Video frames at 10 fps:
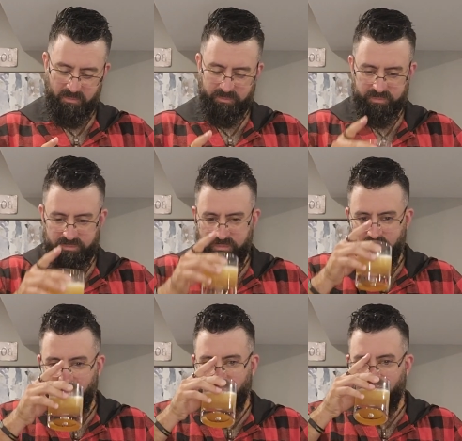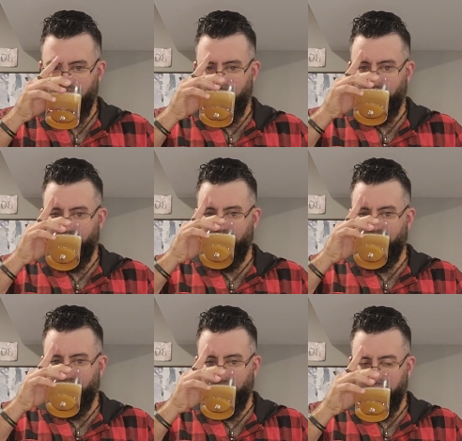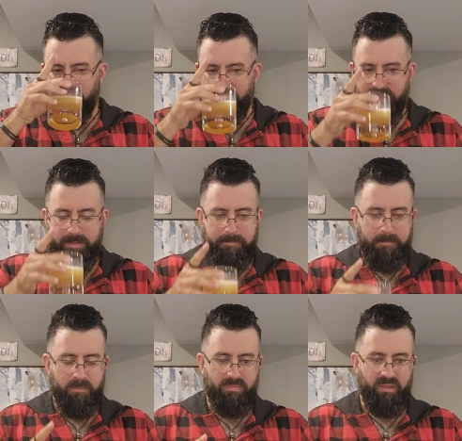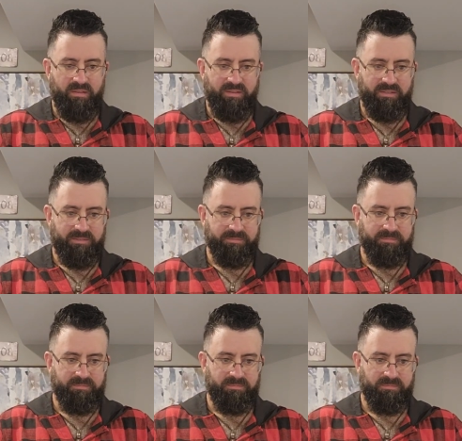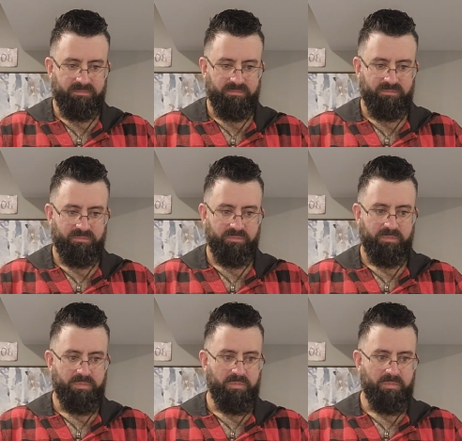[no speech]